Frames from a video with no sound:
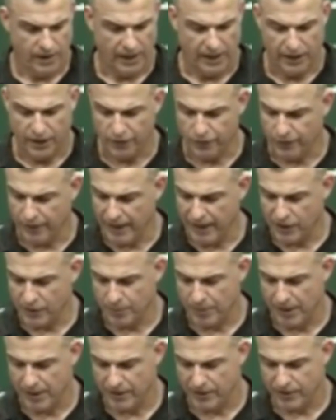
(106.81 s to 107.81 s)
different
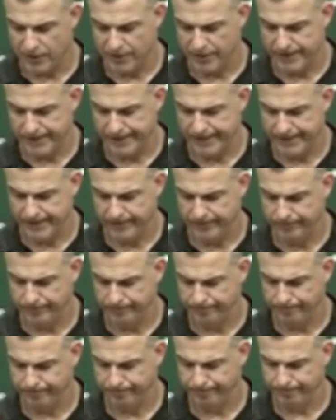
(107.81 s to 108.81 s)
aspects.
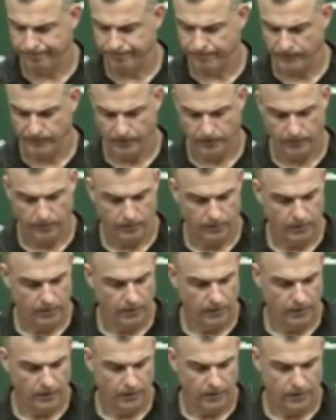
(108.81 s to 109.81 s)
Um,
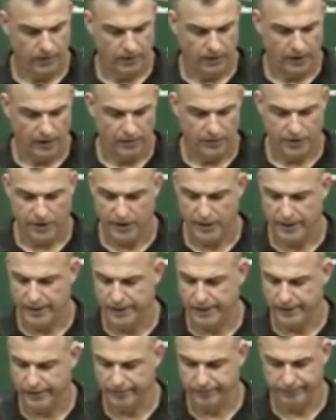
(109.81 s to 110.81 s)
obviously,
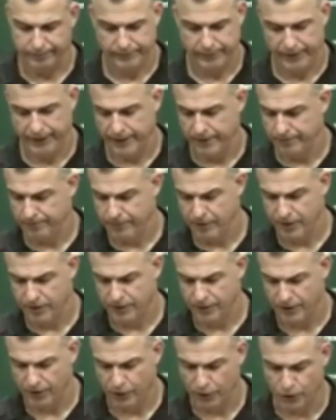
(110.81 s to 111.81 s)
um, again, just
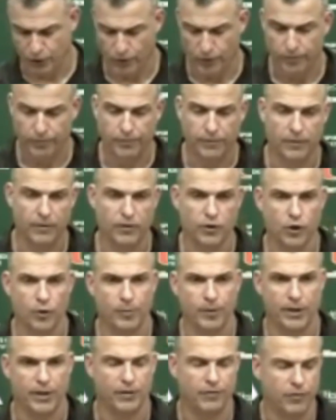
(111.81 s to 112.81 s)
fell short in so
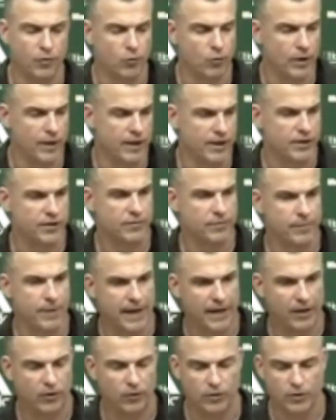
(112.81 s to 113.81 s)
many different ways.
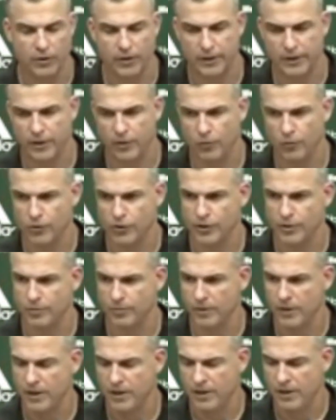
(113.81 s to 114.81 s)
Battled. Uh, there were some
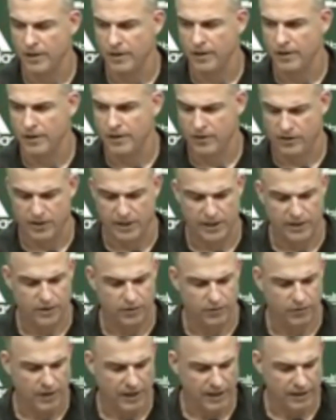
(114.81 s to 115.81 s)
signs of
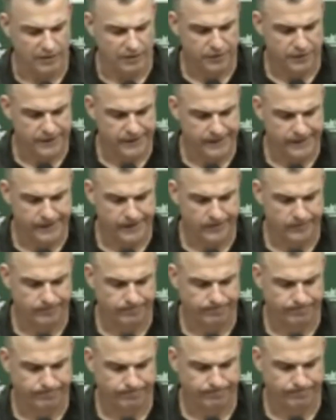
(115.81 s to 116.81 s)
life. Um,